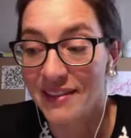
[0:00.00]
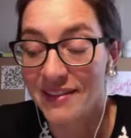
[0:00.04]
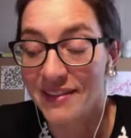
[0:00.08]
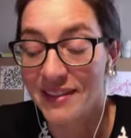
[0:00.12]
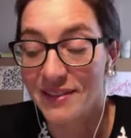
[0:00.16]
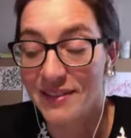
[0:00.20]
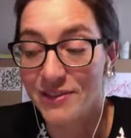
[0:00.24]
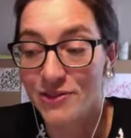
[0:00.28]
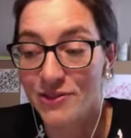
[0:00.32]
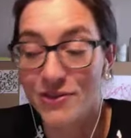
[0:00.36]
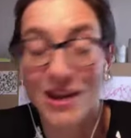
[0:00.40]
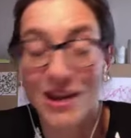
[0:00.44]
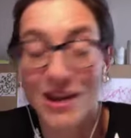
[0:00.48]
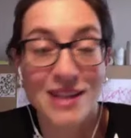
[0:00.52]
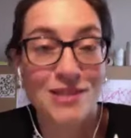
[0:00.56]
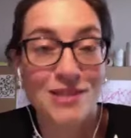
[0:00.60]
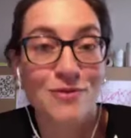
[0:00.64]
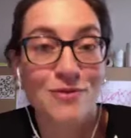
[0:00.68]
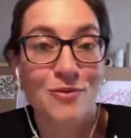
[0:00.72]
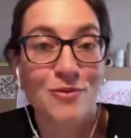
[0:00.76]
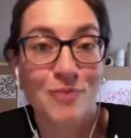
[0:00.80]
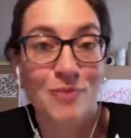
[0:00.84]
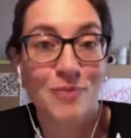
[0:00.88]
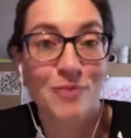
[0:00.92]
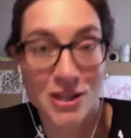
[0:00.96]
the
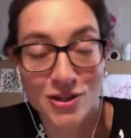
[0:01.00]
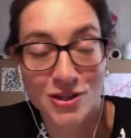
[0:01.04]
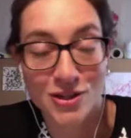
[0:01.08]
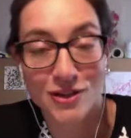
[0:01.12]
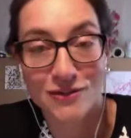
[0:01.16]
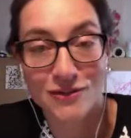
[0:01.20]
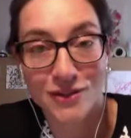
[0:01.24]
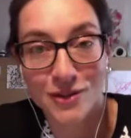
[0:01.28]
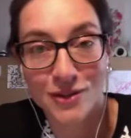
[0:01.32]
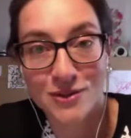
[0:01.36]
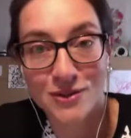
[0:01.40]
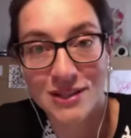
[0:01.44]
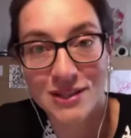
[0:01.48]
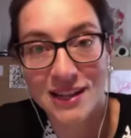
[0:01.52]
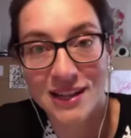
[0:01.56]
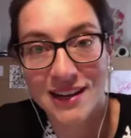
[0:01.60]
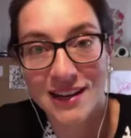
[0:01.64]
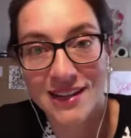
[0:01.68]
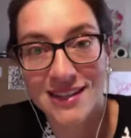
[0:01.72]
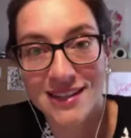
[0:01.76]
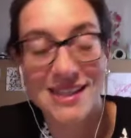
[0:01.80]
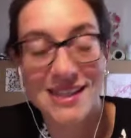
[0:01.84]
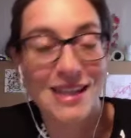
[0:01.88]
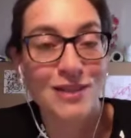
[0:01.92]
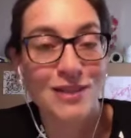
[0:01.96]
transformation of those
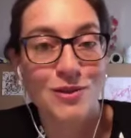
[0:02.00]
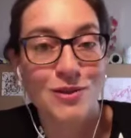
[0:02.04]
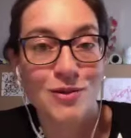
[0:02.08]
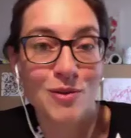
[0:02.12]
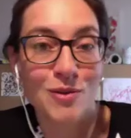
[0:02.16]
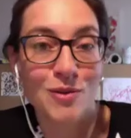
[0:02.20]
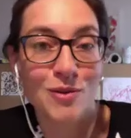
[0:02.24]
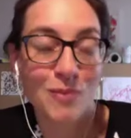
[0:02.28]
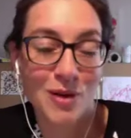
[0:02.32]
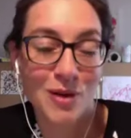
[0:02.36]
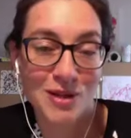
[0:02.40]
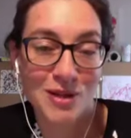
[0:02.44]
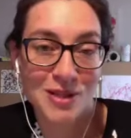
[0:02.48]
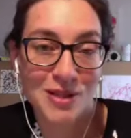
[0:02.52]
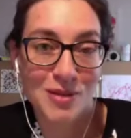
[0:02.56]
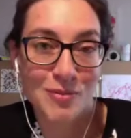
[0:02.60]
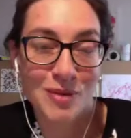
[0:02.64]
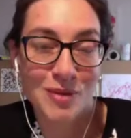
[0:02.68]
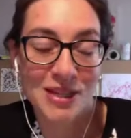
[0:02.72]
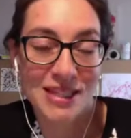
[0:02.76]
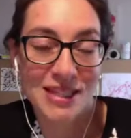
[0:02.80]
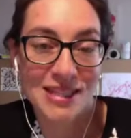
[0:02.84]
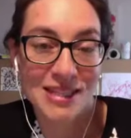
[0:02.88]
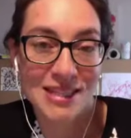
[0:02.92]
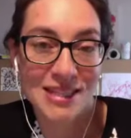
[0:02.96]
lines into a
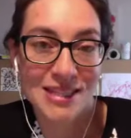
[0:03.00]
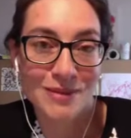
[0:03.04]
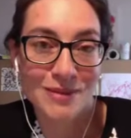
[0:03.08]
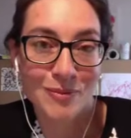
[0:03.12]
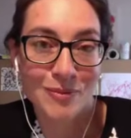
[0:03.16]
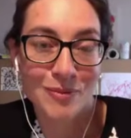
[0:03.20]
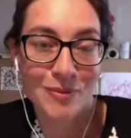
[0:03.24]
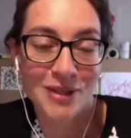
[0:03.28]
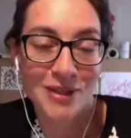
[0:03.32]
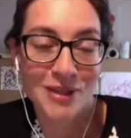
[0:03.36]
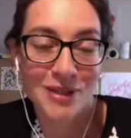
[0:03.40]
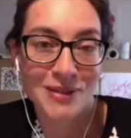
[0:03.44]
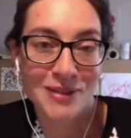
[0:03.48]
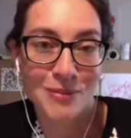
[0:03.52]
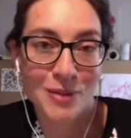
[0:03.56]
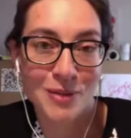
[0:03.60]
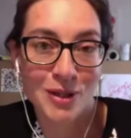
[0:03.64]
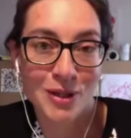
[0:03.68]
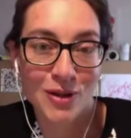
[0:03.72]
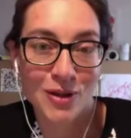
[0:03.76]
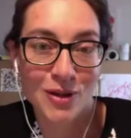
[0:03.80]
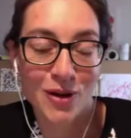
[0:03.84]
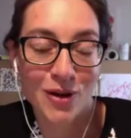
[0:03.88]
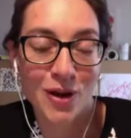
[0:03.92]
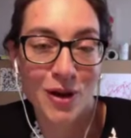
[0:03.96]
masterpiece. But
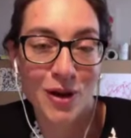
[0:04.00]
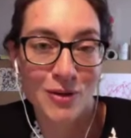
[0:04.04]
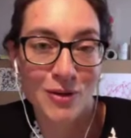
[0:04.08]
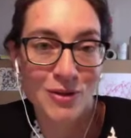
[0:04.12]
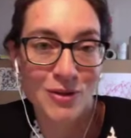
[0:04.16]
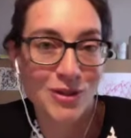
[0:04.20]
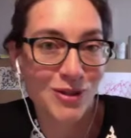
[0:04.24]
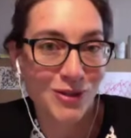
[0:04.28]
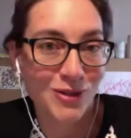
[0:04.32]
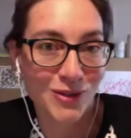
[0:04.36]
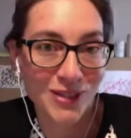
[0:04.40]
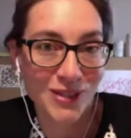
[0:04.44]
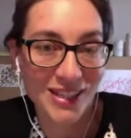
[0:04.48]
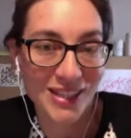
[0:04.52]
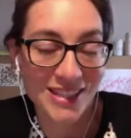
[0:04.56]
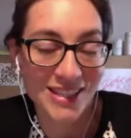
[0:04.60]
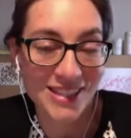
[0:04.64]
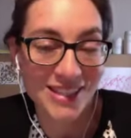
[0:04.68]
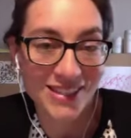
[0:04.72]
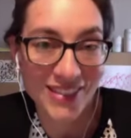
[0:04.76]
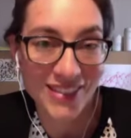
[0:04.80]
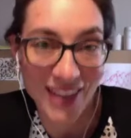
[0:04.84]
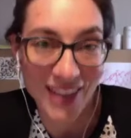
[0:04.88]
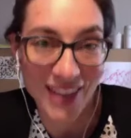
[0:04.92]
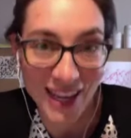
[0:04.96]
we're not going to do this
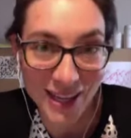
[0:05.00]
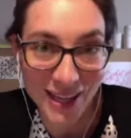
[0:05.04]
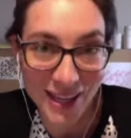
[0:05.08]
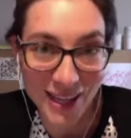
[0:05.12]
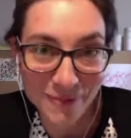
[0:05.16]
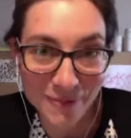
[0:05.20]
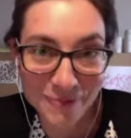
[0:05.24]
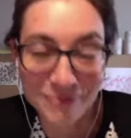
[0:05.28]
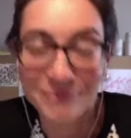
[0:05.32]
today.